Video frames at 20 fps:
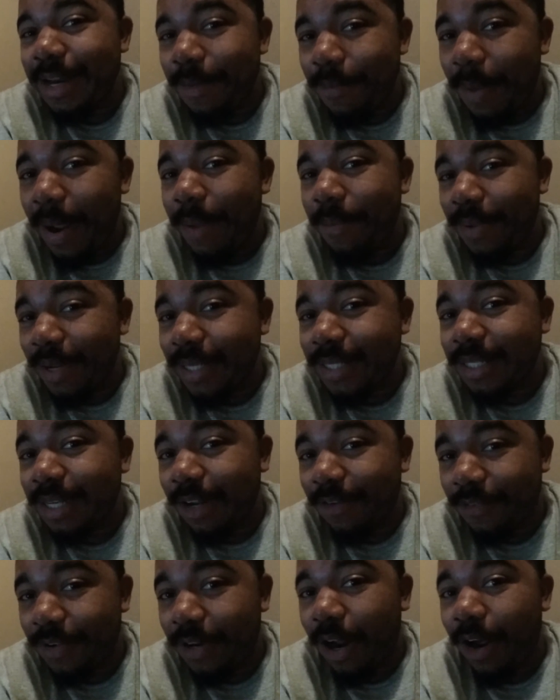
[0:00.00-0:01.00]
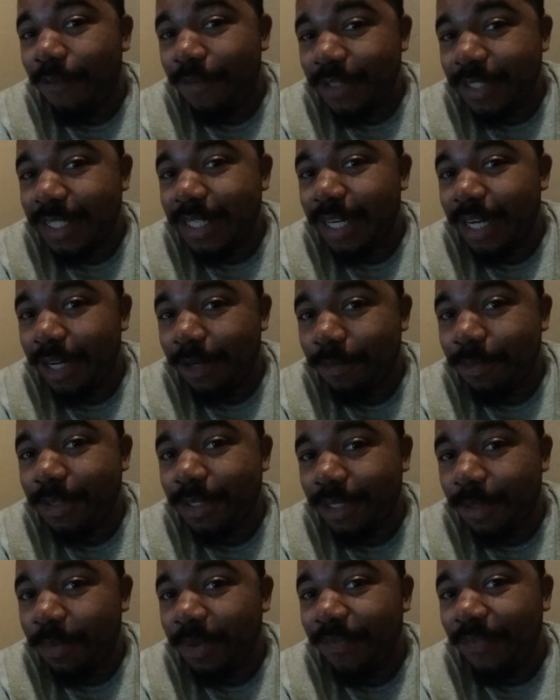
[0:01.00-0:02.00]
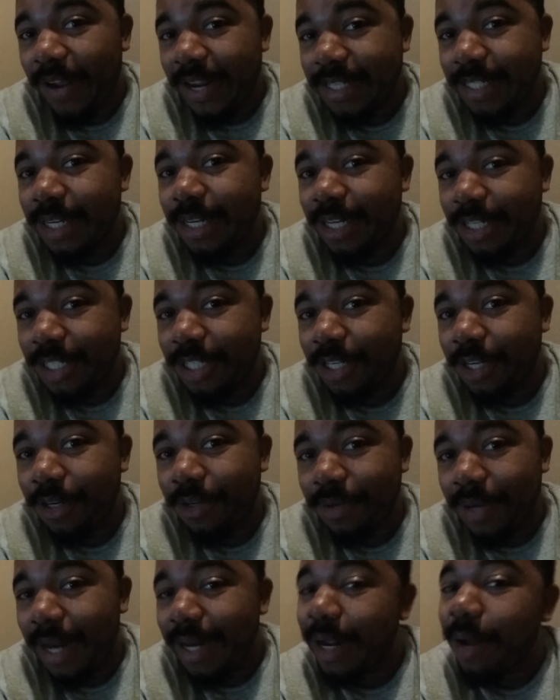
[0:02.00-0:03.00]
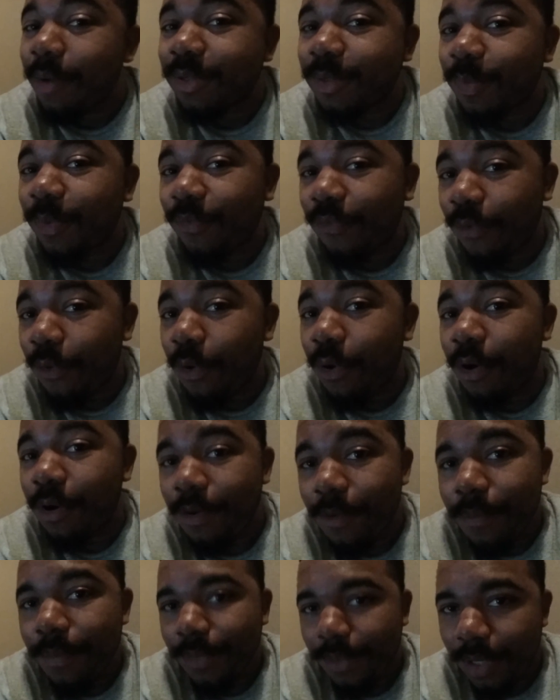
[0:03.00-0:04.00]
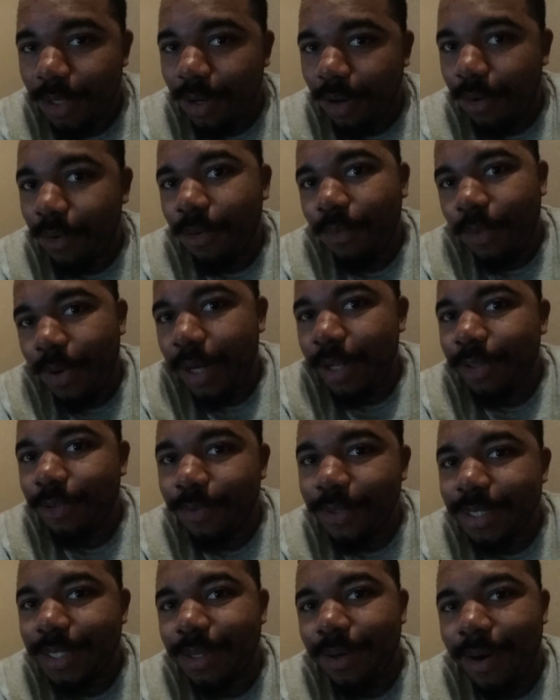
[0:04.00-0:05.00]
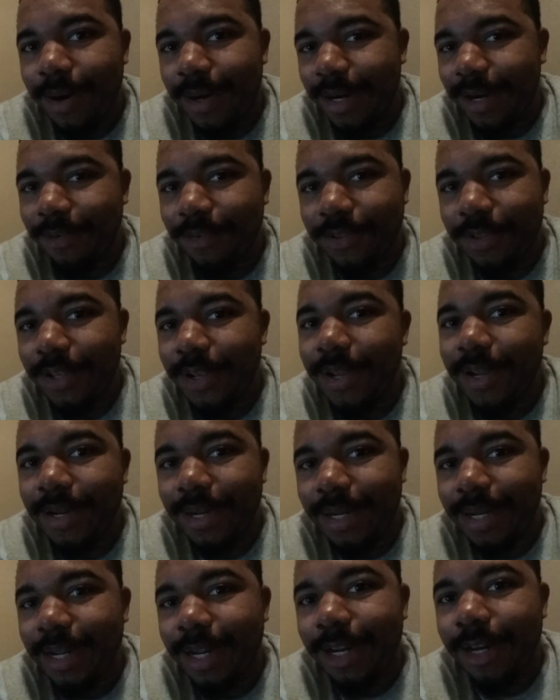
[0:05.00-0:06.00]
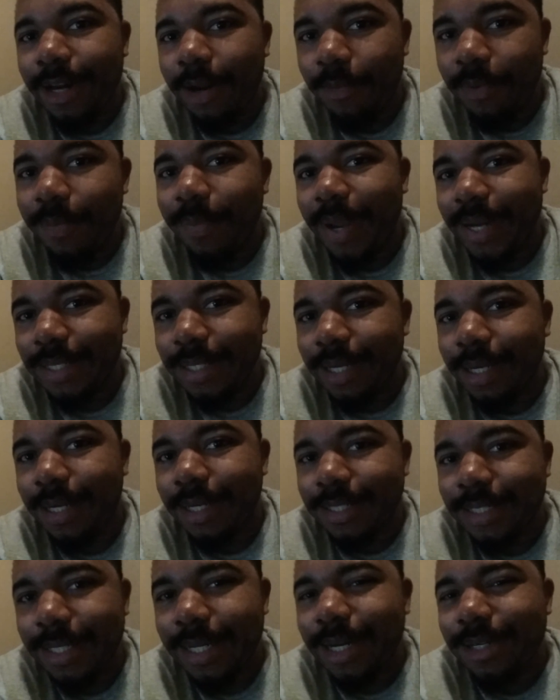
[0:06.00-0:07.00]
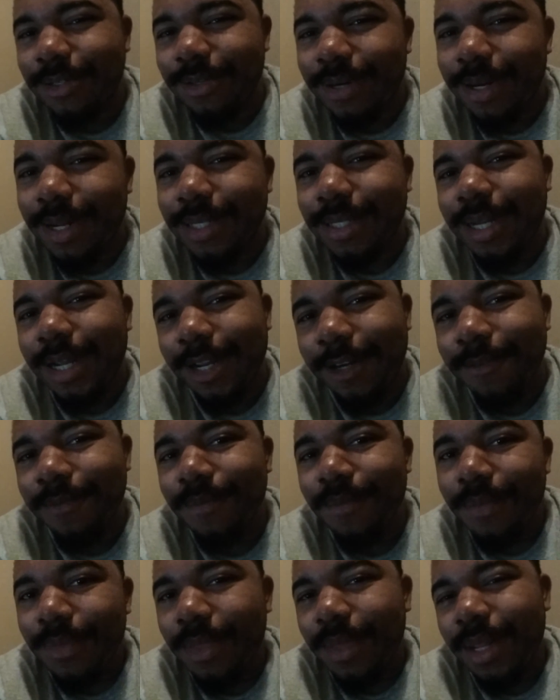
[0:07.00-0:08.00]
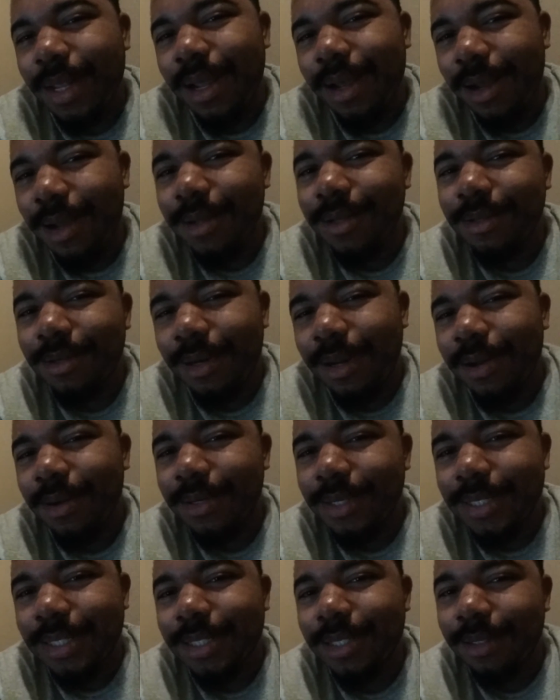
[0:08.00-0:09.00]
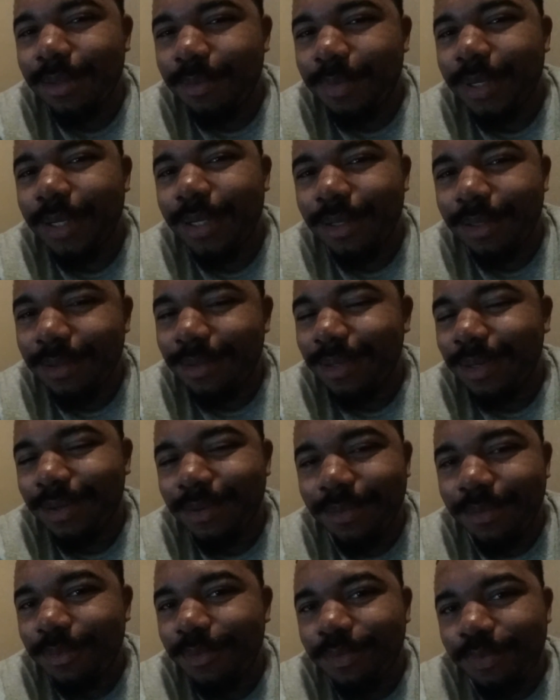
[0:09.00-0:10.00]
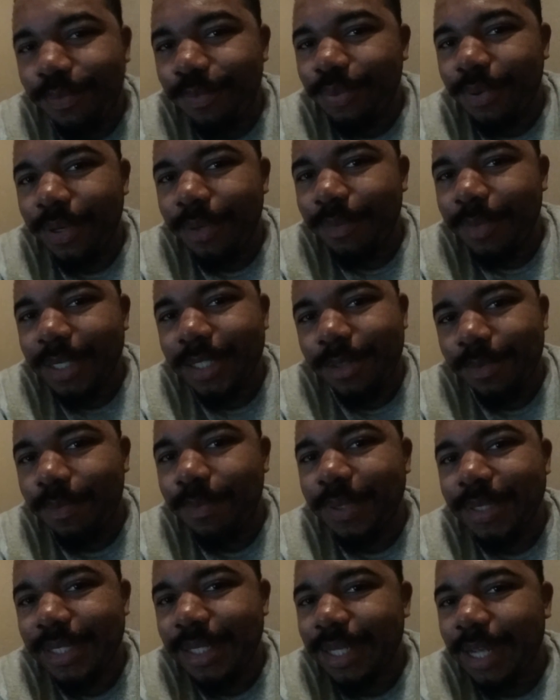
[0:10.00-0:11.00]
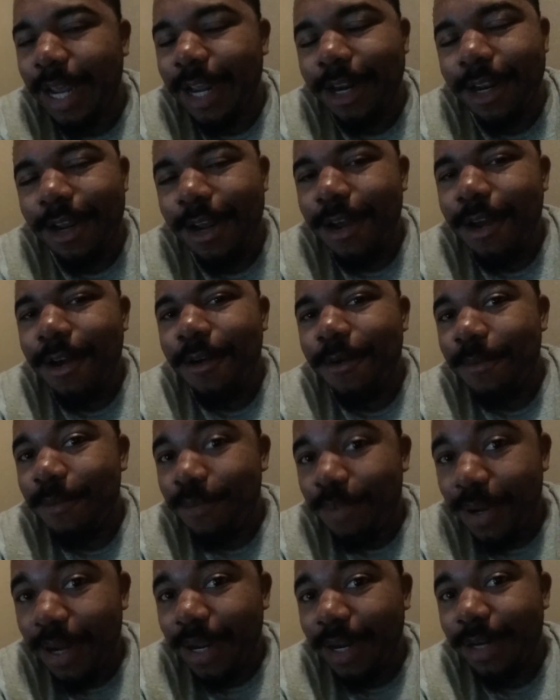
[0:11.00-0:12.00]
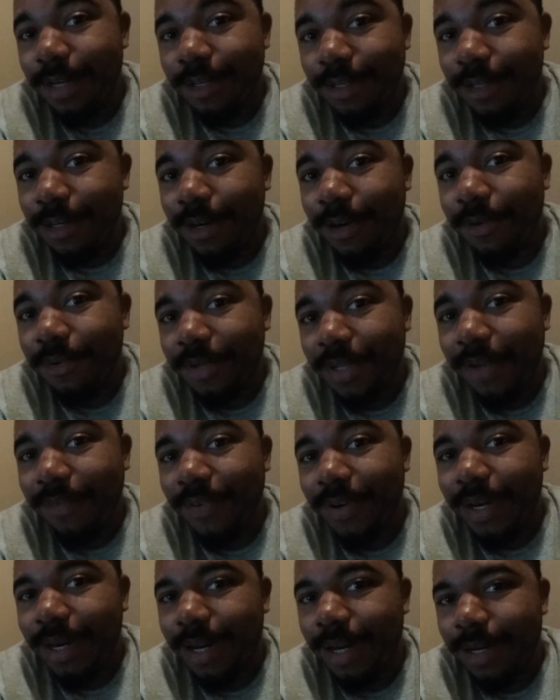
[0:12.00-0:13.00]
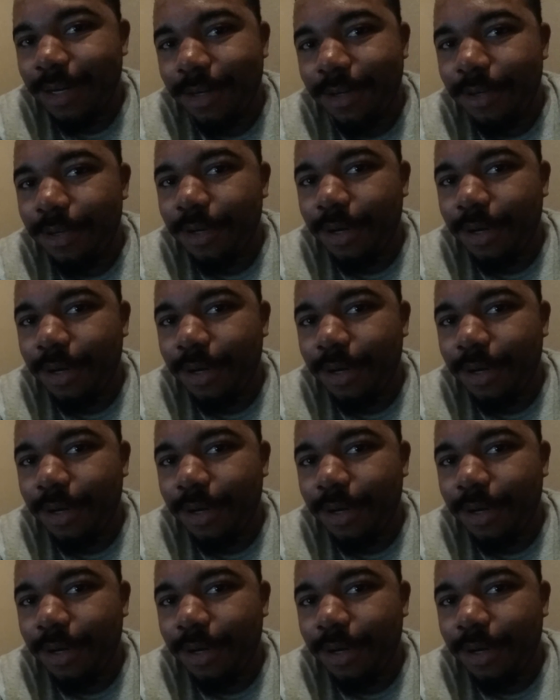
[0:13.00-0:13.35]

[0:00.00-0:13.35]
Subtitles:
might be a tough Dolphins team to be facing this year. Now that was before, the 1-3 start and everything. And then I went back to look at the schedule and I was like, this should be, pretty much piece of cake. But, given that,